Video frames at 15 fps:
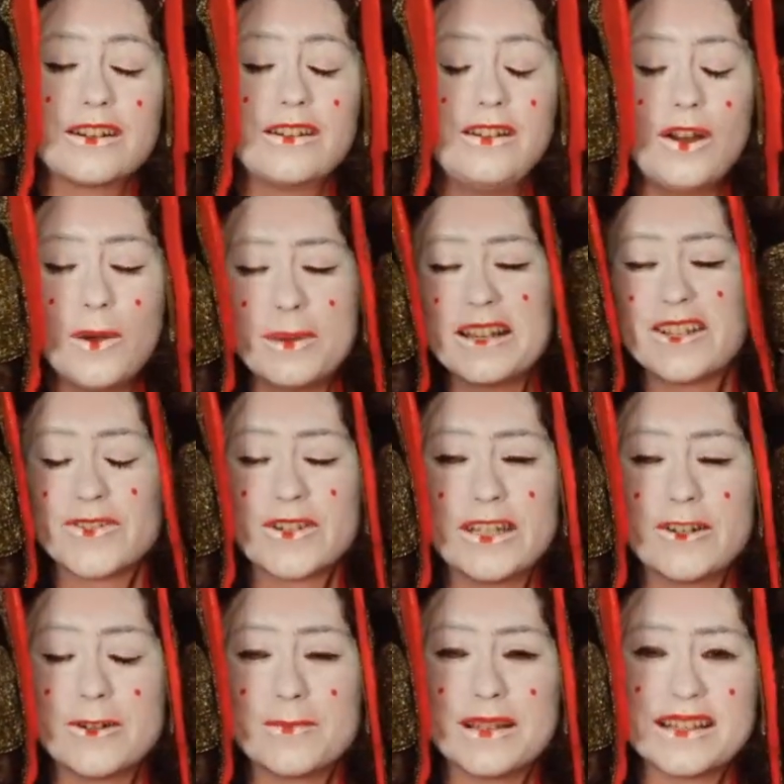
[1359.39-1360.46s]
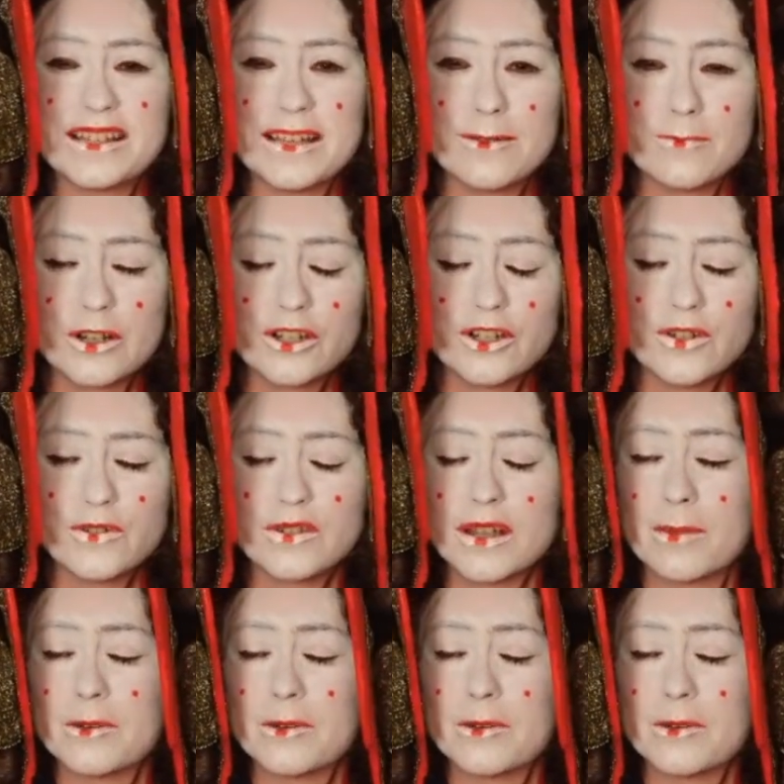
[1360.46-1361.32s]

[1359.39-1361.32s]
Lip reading: nobody's really going to be seeing my shoes.